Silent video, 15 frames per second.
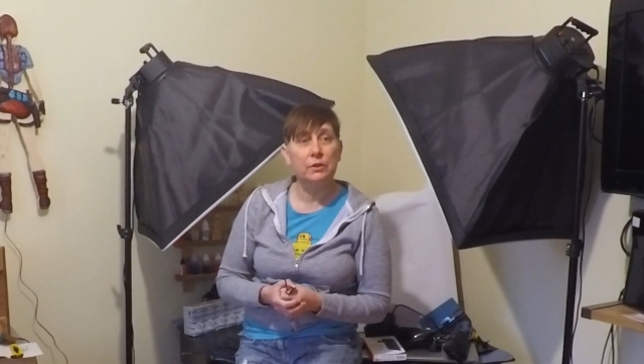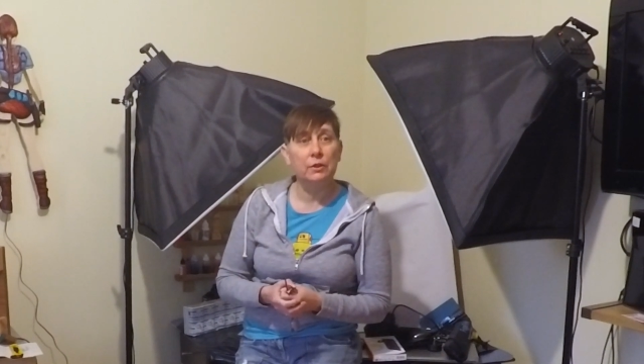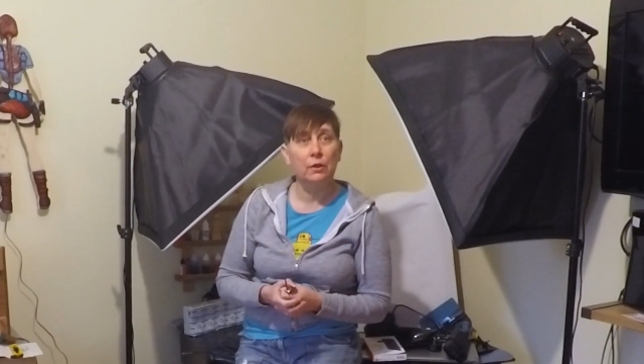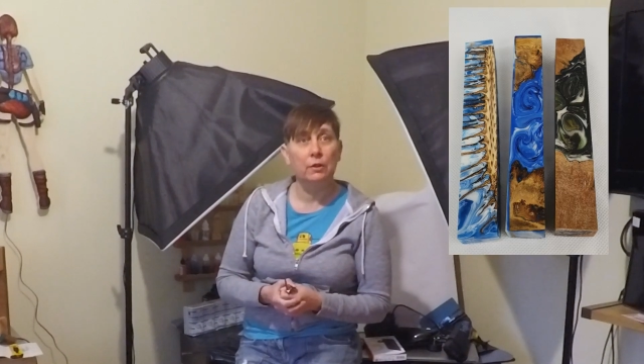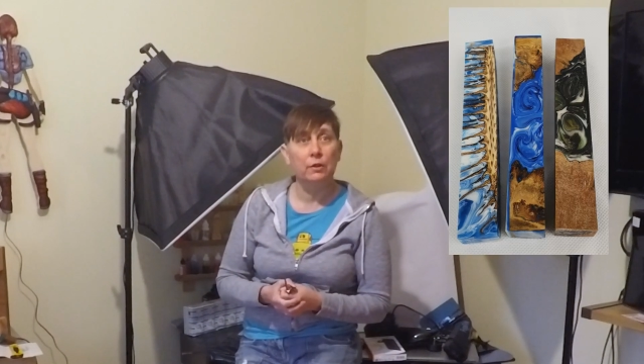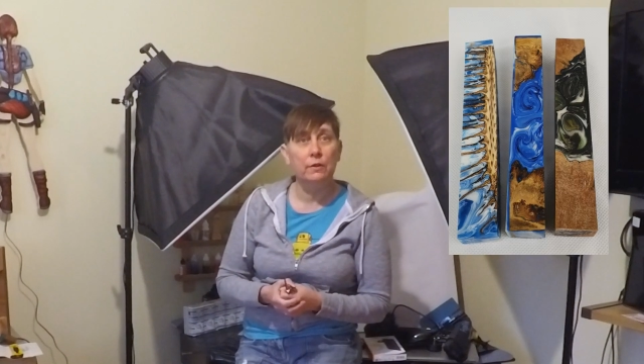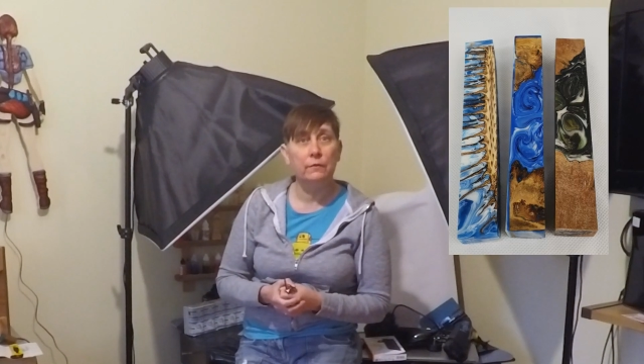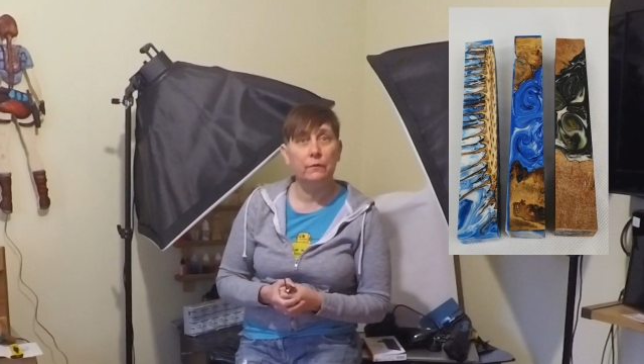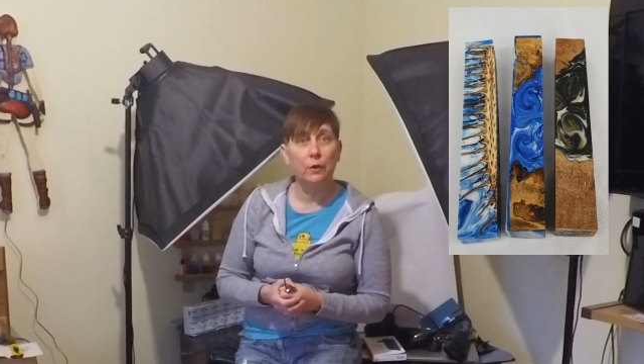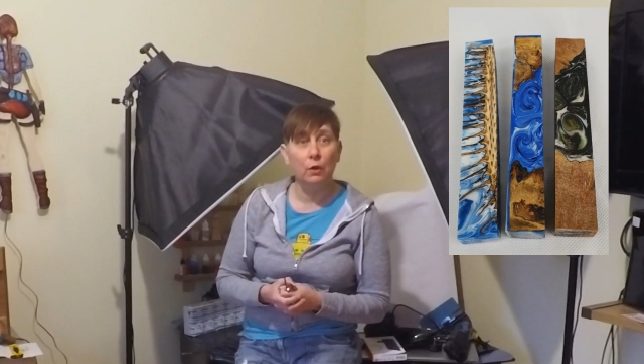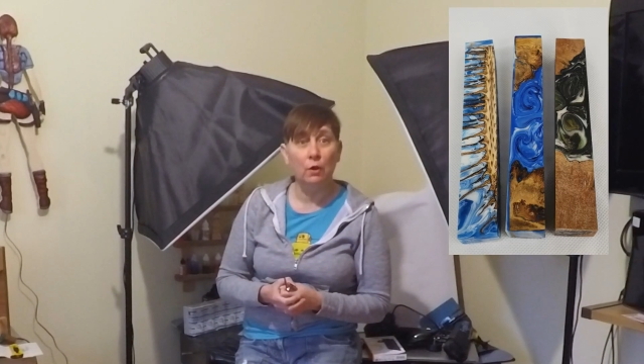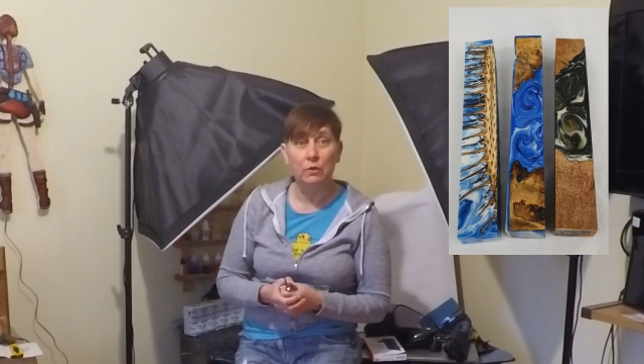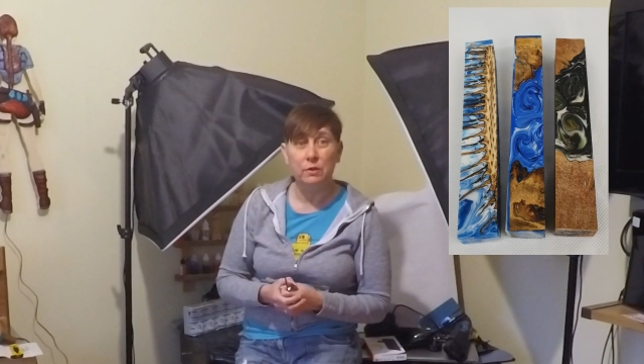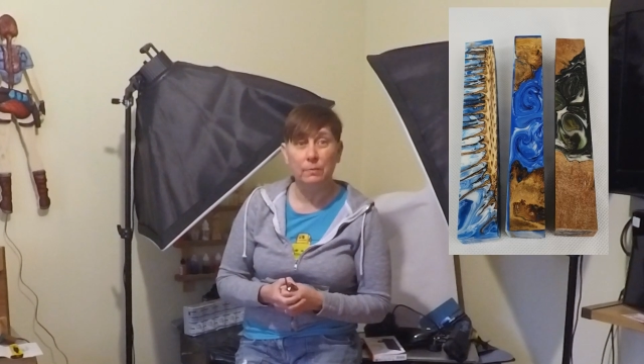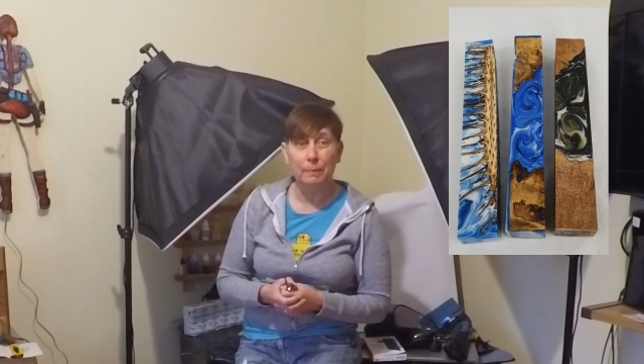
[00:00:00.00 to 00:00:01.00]
I've got
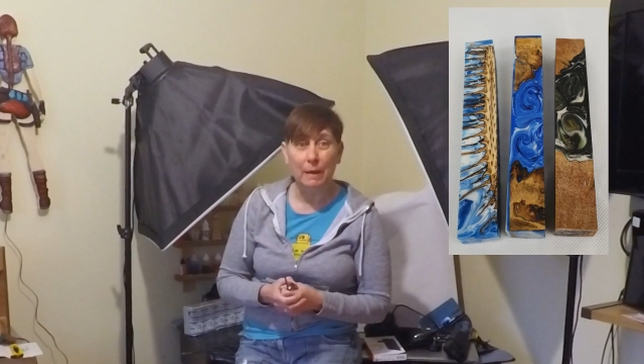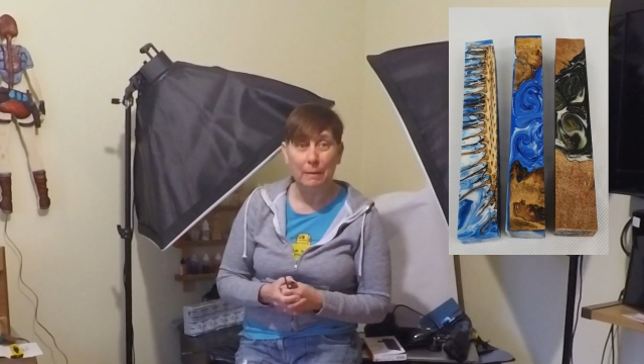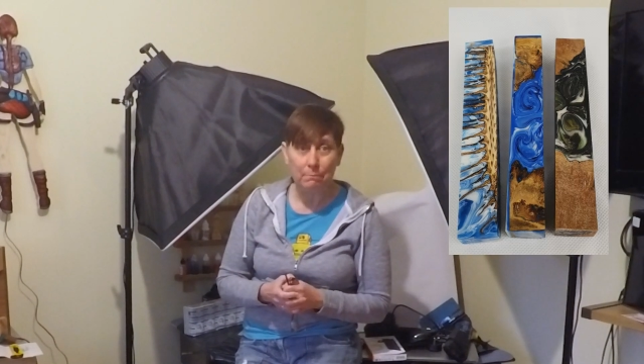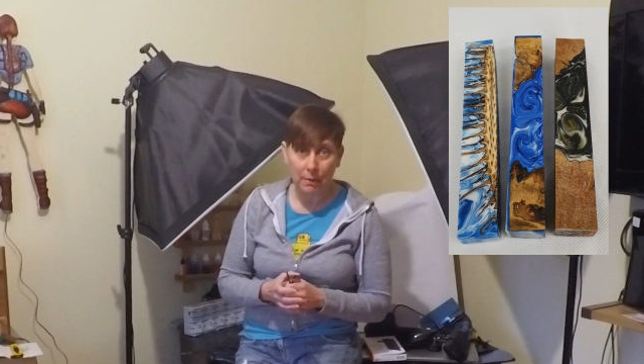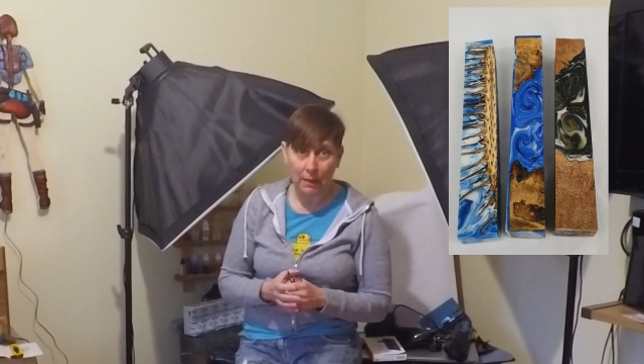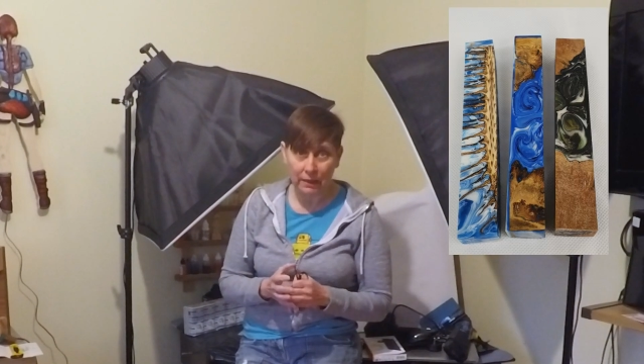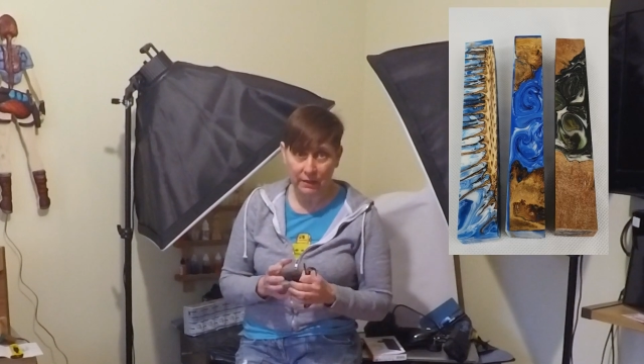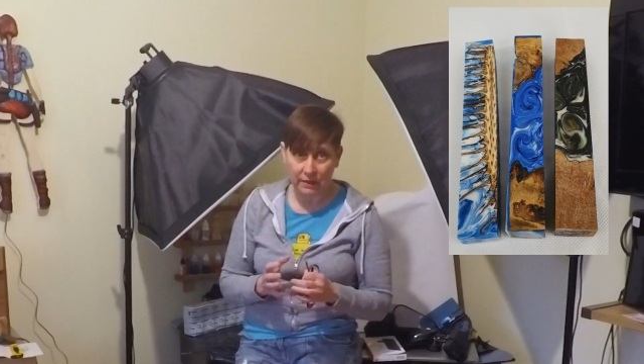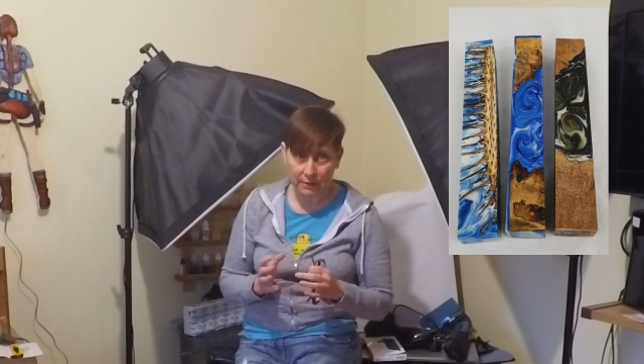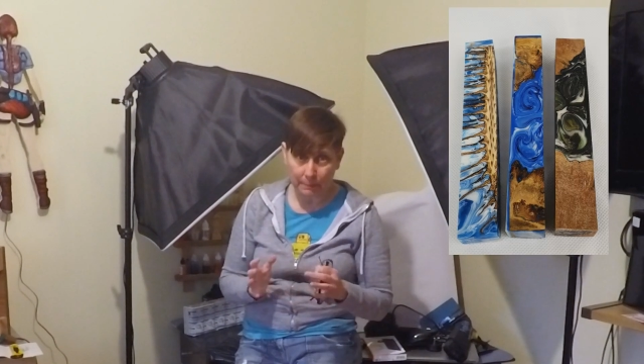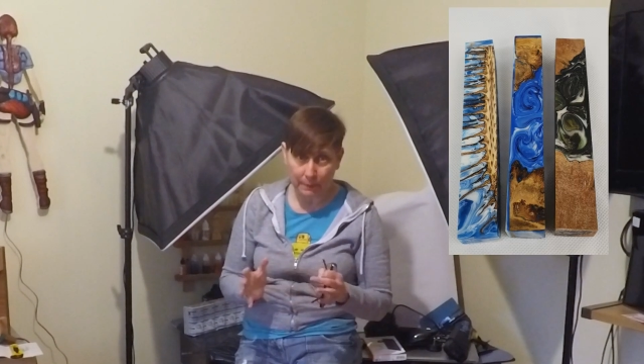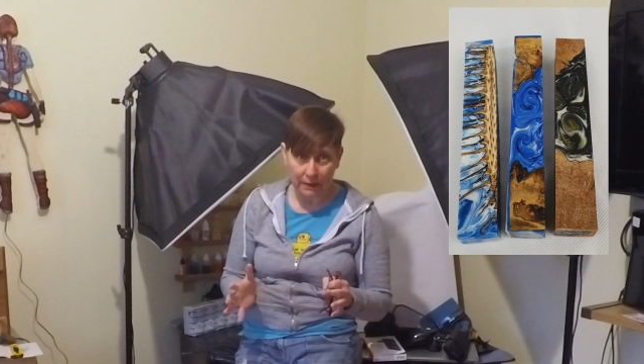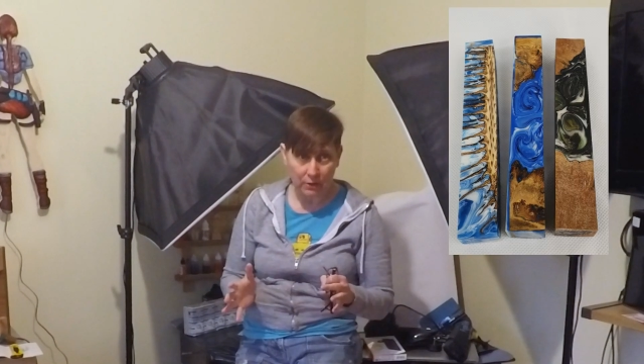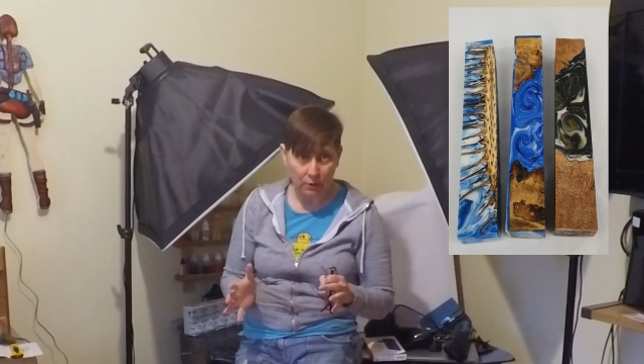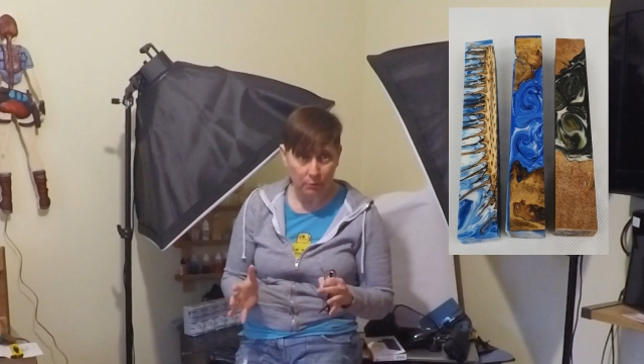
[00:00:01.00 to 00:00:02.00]
lots of pen blanks
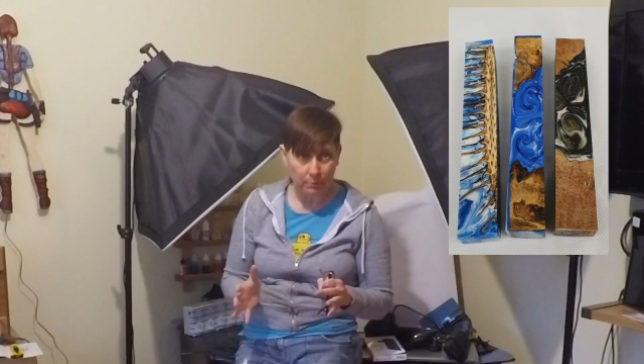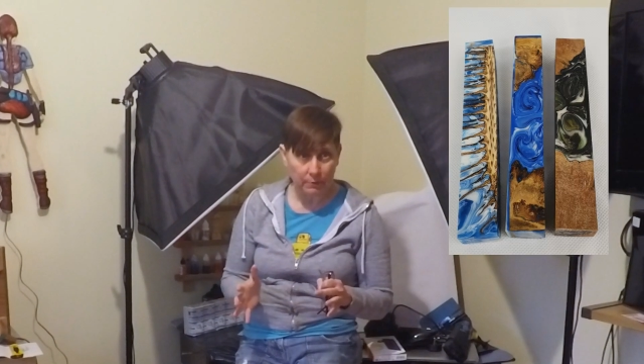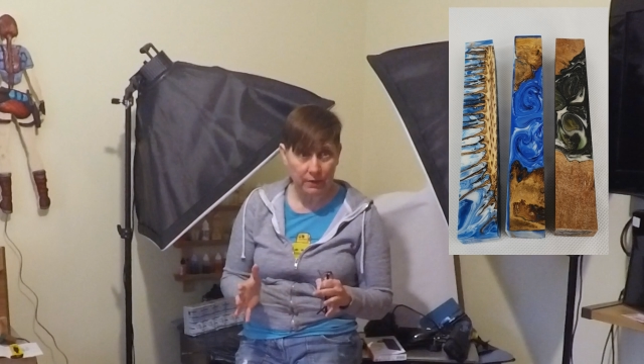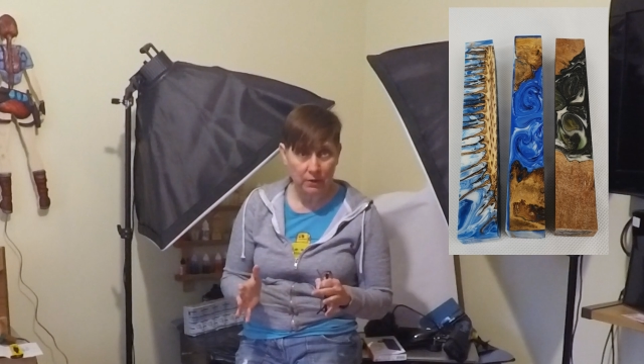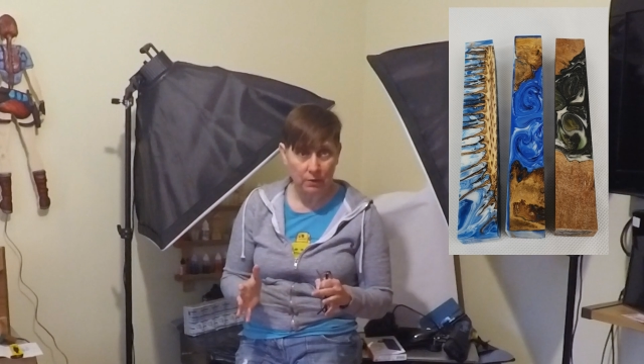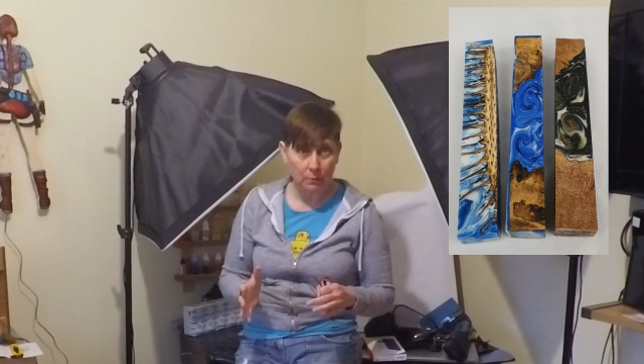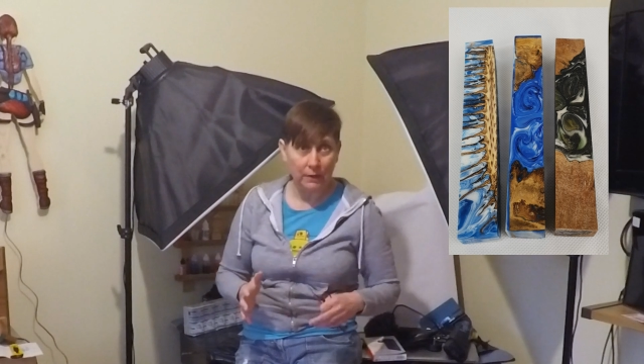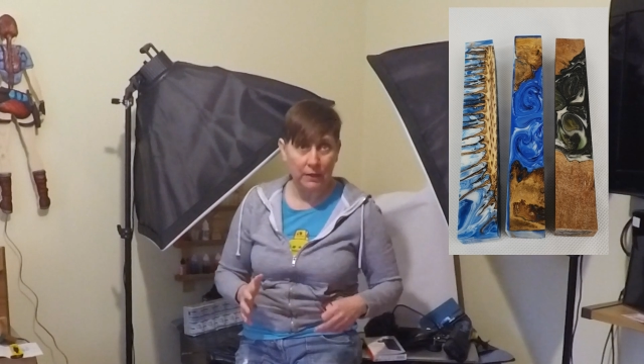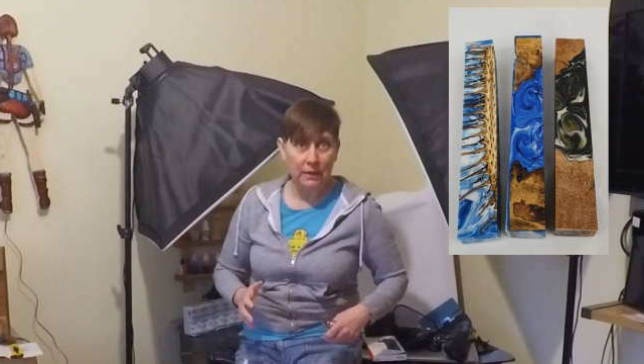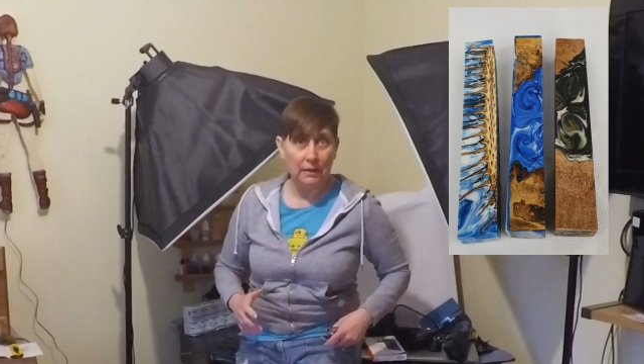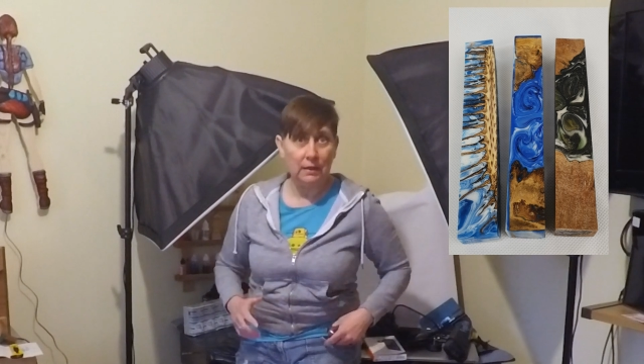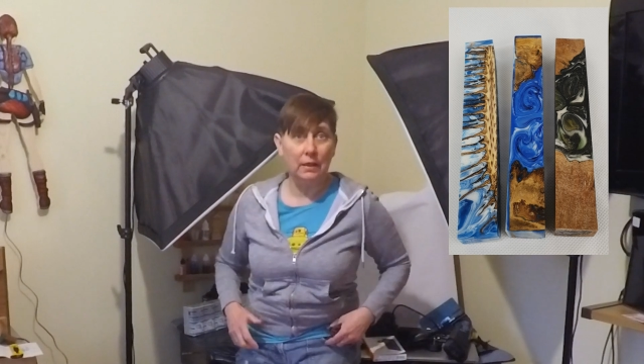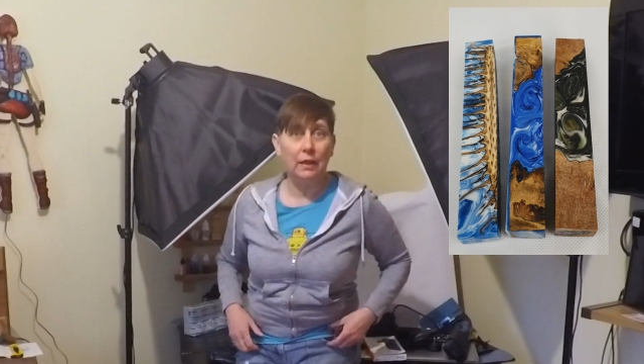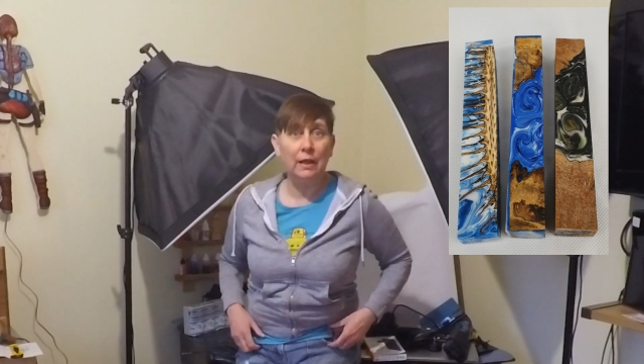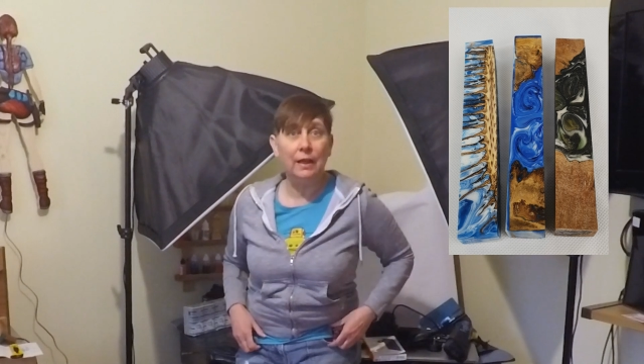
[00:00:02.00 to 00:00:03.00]
made up this week